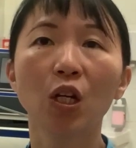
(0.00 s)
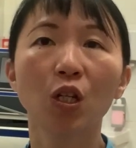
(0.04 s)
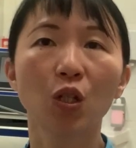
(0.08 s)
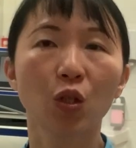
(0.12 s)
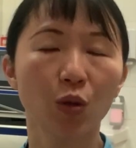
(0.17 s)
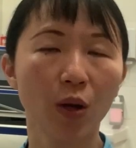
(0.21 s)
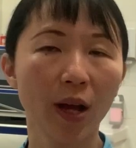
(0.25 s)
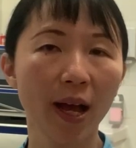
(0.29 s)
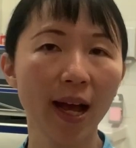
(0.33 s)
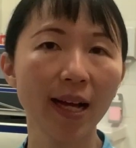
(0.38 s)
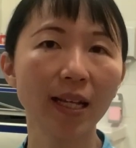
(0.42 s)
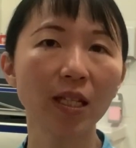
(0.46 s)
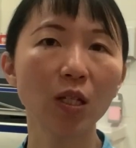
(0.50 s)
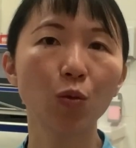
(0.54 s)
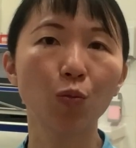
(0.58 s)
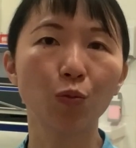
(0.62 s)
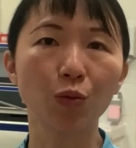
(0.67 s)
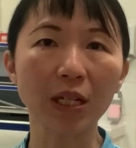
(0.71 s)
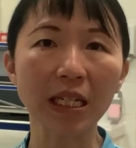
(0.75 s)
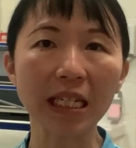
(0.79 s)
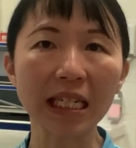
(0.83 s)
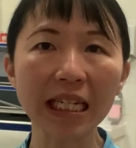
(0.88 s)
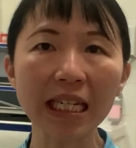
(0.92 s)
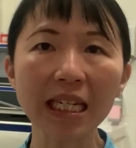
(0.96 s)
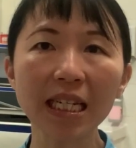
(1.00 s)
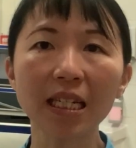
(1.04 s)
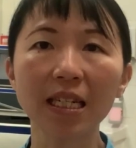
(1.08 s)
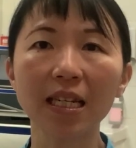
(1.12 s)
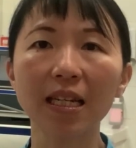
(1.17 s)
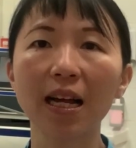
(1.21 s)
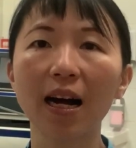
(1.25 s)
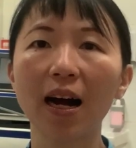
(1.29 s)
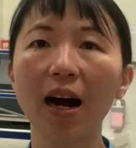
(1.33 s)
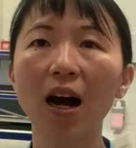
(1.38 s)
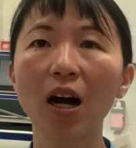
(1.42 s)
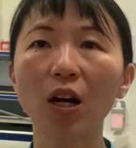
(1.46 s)
So hence, we
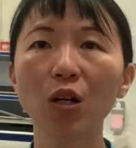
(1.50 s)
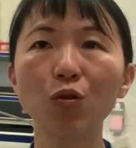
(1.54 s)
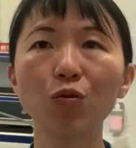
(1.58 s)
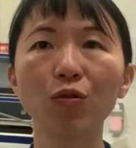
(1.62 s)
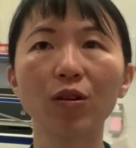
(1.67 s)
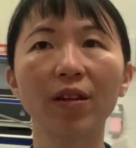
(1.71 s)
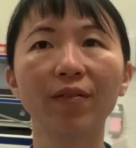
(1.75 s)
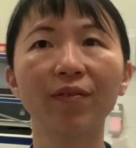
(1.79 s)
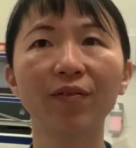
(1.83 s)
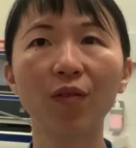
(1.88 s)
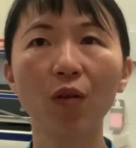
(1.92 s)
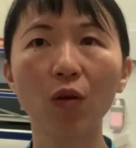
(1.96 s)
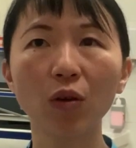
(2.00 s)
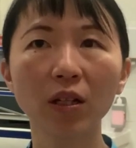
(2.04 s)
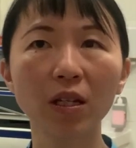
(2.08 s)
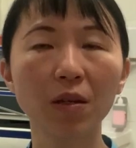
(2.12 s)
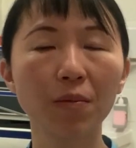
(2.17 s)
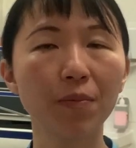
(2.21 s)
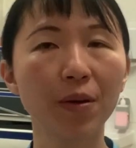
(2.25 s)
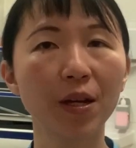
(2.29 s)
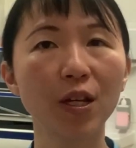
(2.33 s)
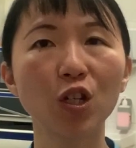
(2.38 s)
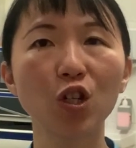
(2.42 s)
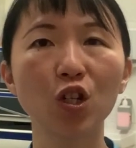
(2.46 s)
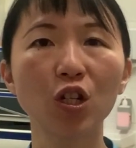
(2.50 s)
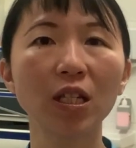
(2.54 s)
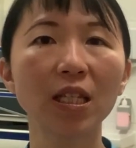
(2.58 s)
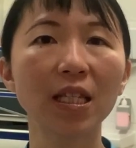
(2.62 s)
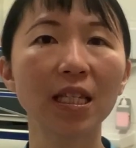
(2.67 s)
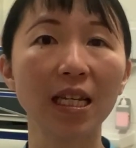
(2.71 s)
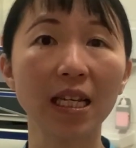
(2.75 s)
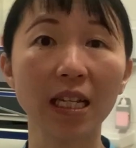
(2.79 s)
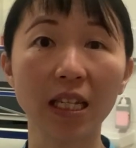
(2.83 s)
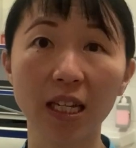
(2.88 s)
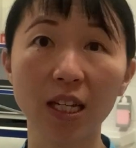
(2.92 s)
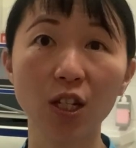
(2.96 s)
needed 114 patients
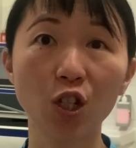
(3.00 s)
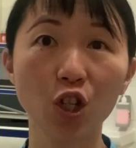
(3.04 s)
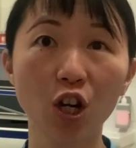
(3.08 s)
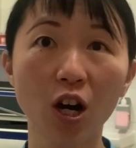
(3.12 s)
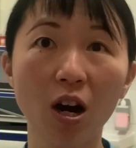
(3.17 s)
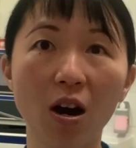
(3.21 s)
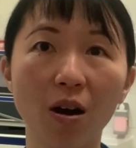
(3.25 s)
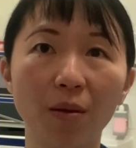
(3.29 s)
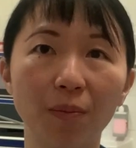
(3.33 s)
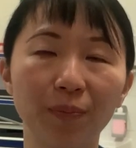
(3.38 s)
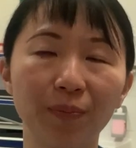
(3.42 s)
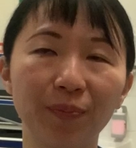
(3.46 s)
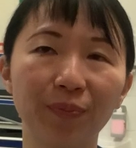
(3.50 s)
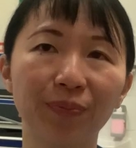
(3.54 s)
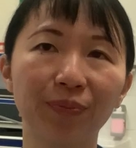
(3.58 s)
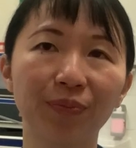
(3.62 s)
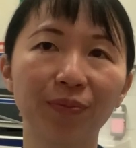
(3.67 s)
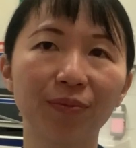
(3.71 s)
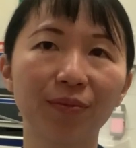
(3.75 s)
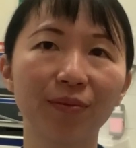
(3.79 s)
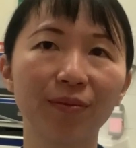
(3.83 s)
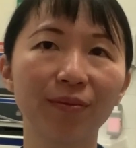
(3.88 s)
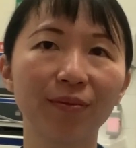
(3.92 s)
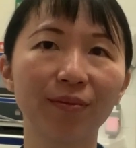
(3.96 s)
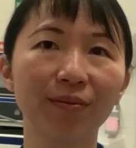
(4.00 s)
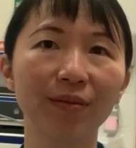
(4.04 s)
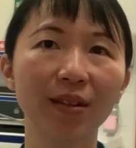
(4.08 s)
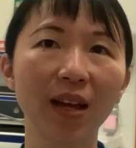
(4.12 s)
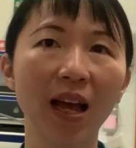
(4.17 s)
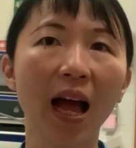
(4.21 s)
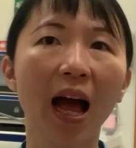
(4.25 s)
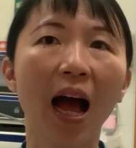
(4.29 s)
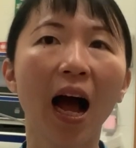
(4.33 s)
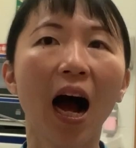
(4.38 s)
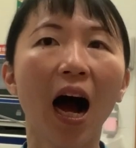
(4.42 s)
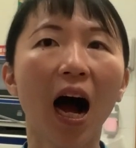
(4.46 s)
in each arm.
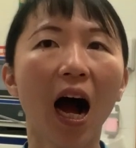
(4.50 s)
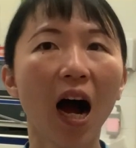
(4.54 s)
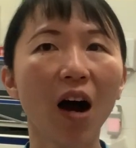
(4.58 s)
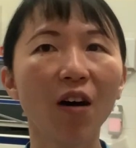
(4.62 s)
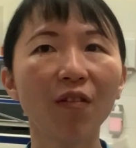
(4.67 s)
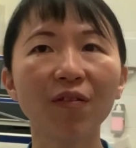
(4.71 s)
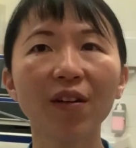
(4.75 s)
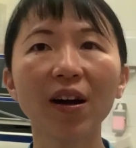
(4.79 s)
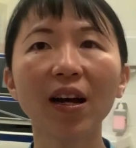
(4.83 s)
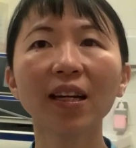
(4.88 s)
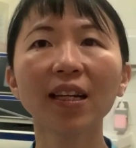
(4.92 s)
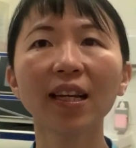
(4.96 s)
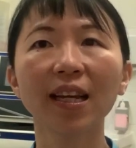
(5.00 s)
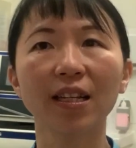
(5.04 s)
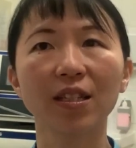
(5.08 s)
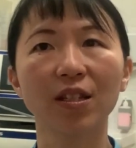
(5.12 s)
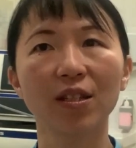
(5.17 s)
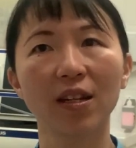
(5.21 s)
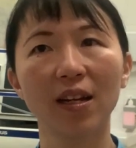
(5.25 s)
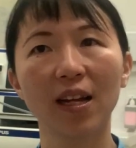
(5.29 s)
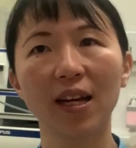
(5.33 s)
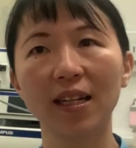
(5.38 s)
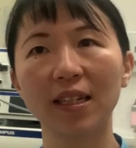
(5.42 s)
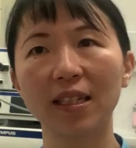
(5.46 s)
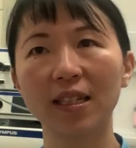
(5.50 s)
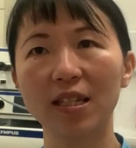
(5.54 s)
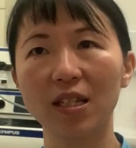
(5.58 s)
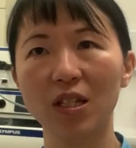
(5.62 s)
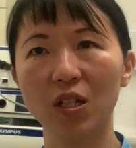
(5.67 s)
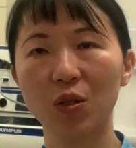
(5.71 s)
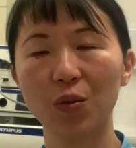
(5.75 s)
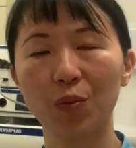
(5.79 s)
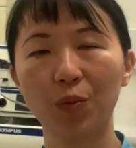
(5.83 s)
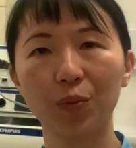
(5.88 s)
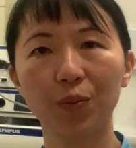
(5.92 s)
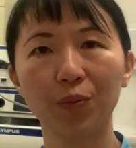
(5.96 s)
Our findings are like
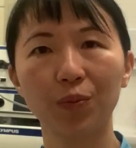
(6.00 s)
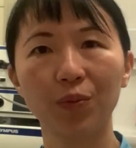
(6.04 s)
this.